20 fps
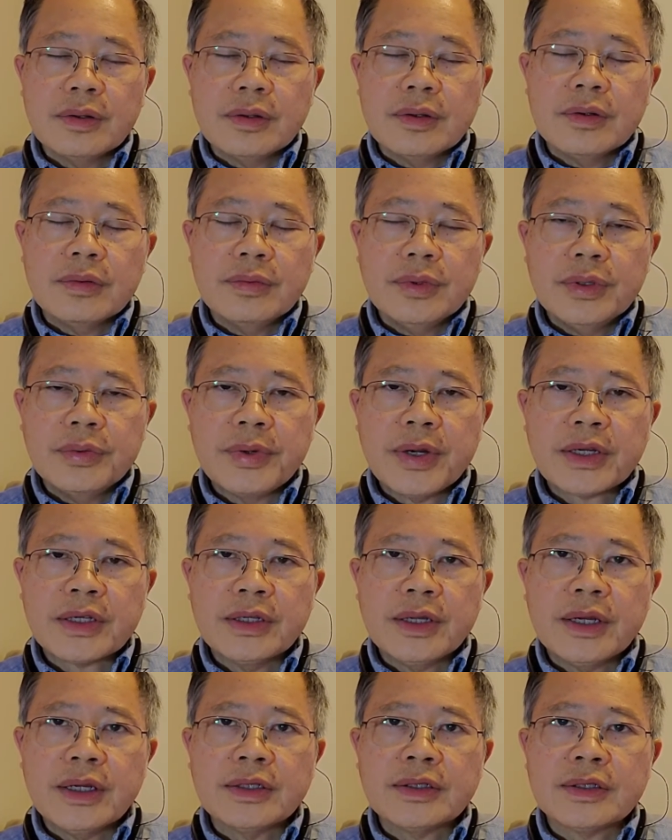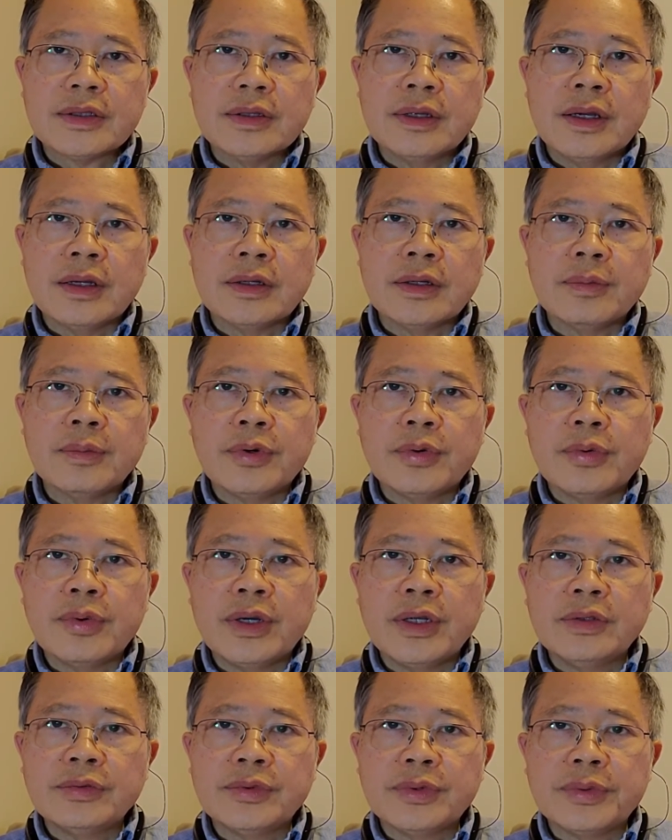We recognize, number
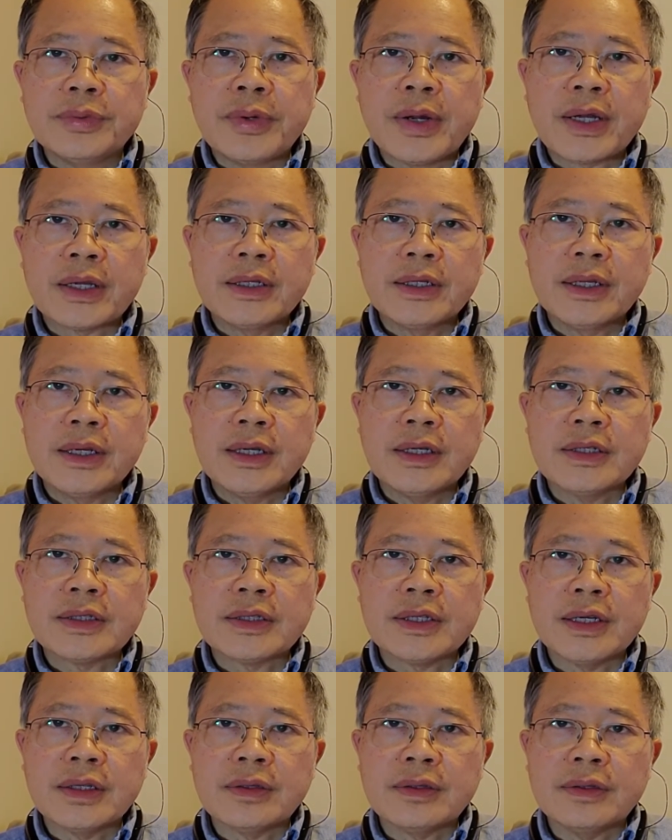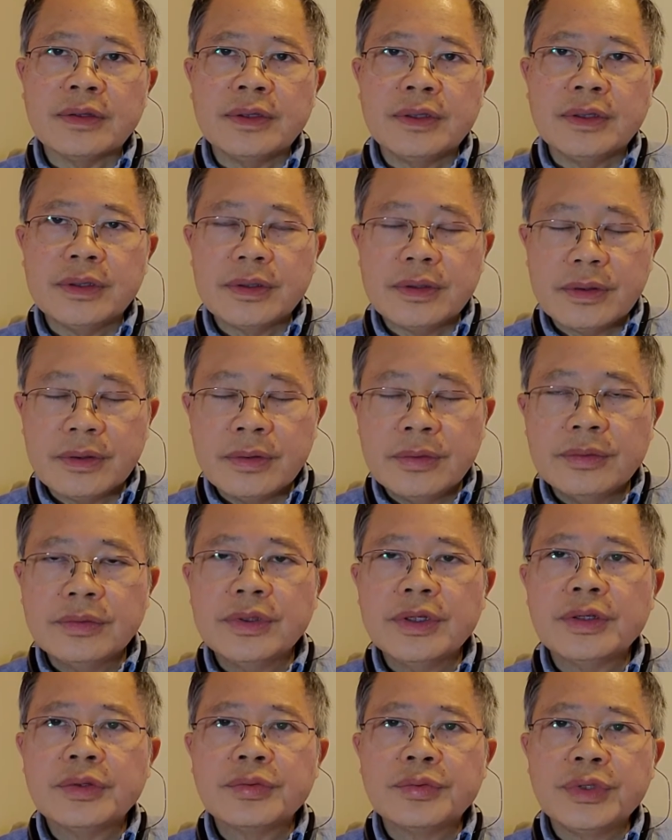one, we recognize that the
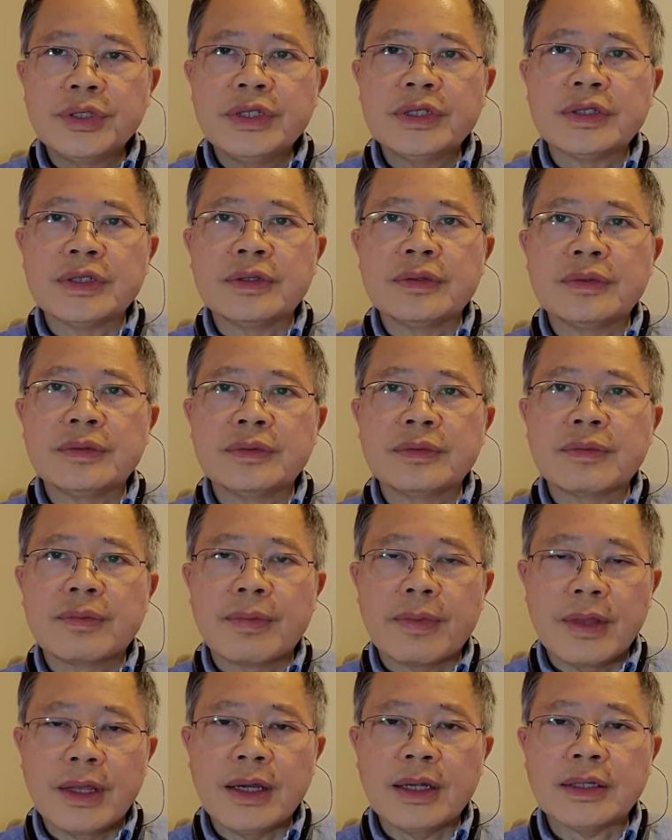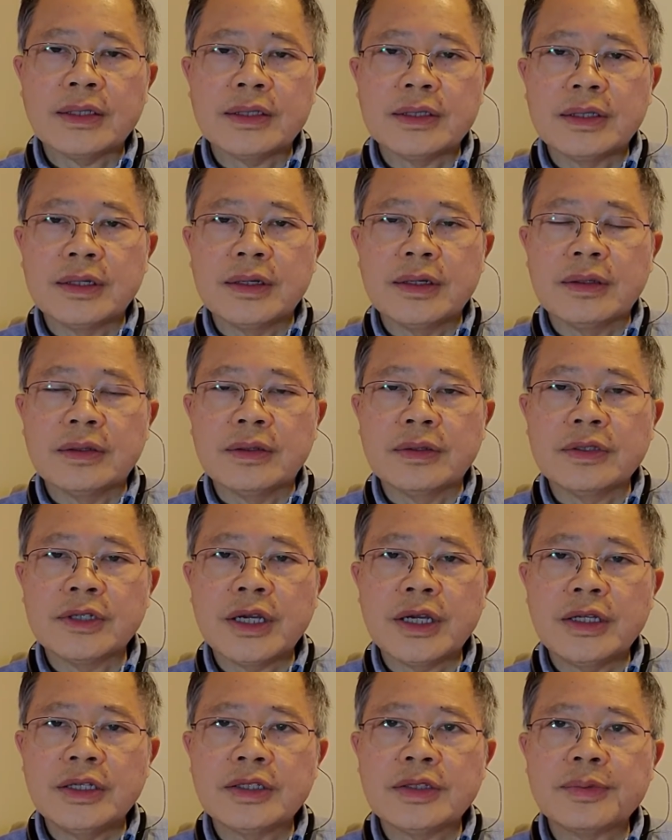only reason that the
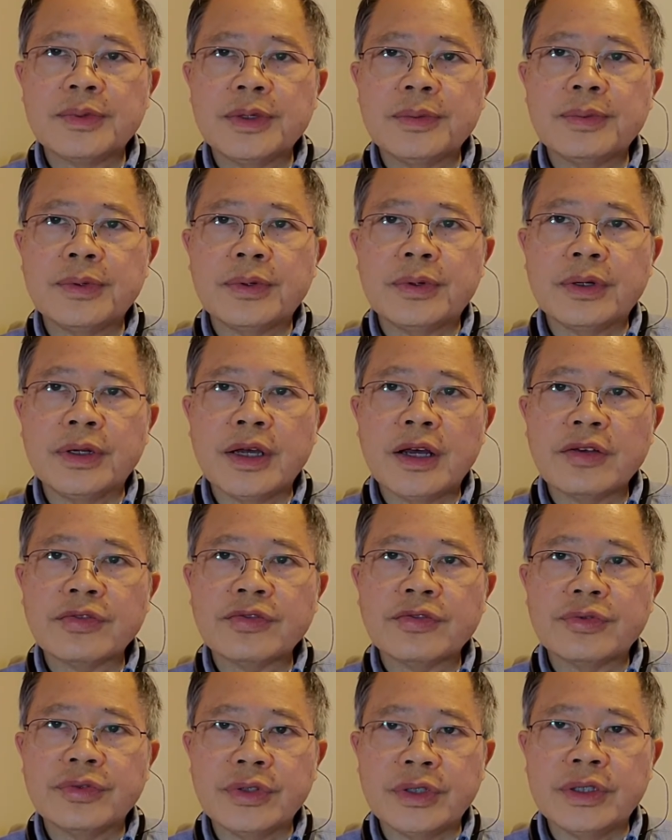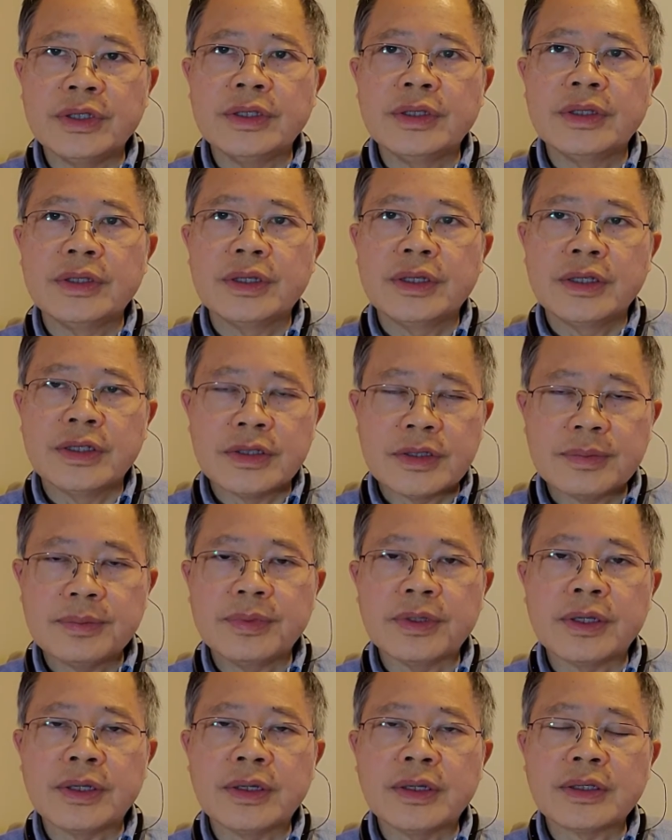Chinese people are not free is
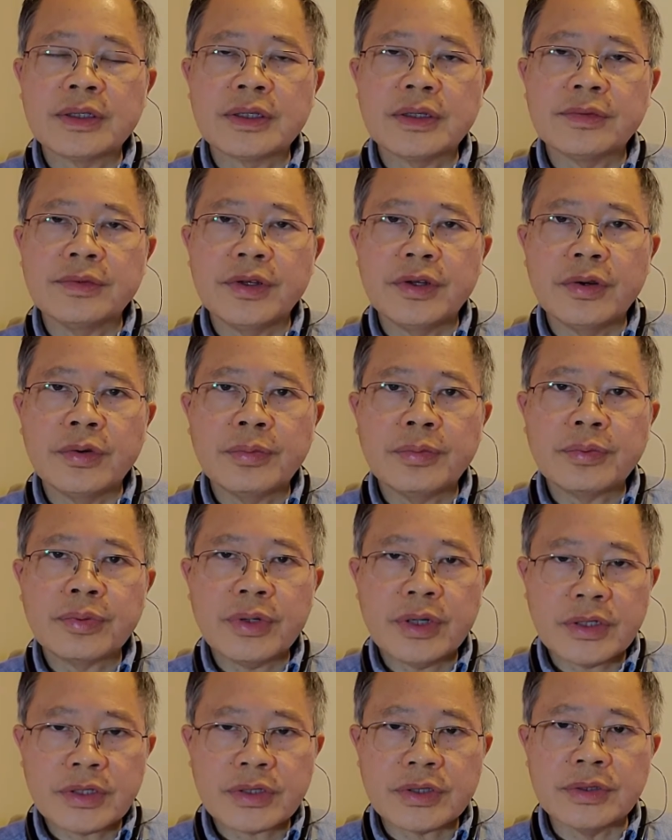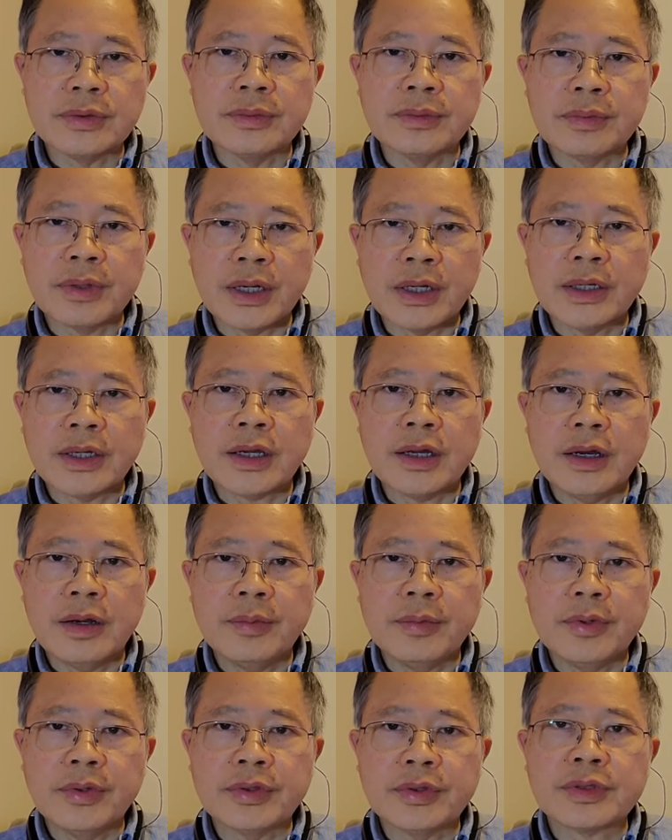because of the oppression by the
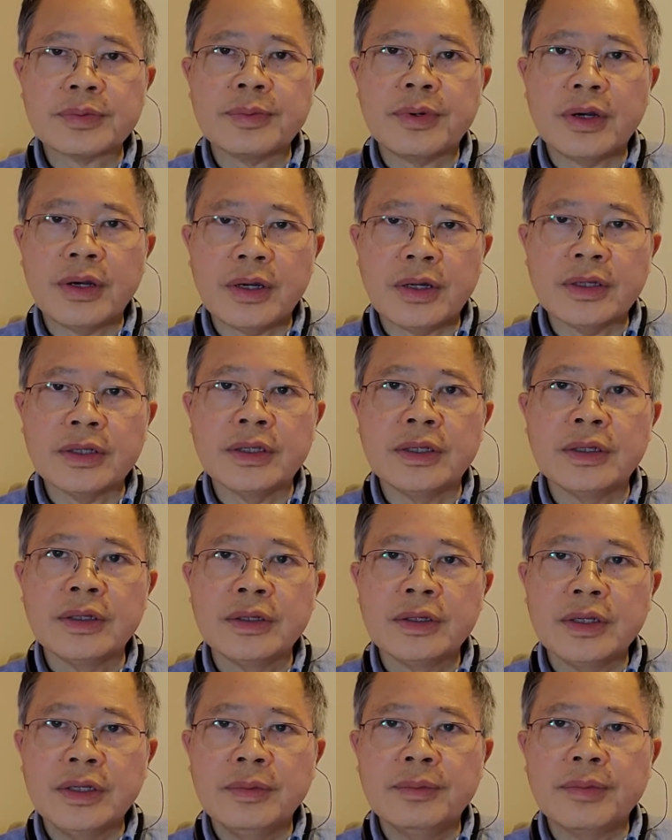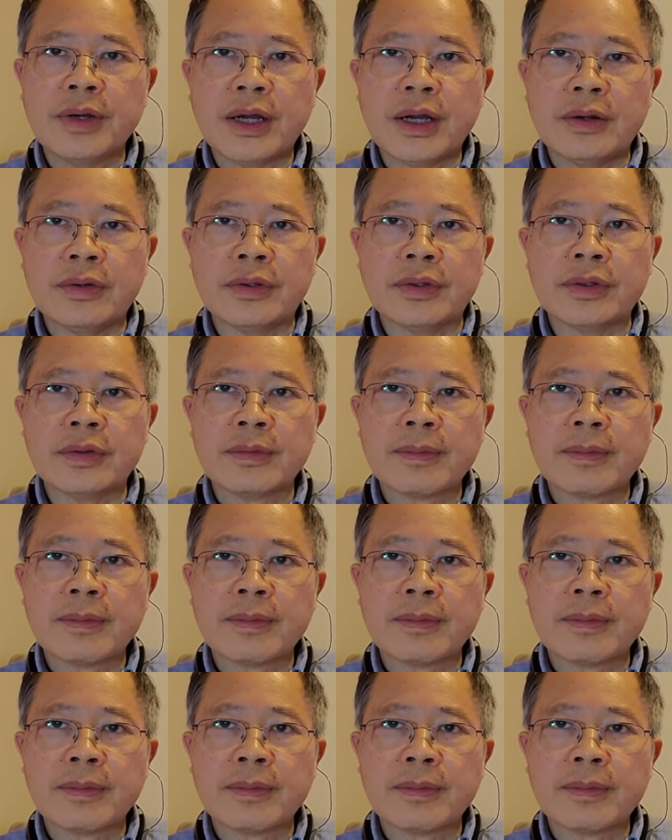Communist Party in power.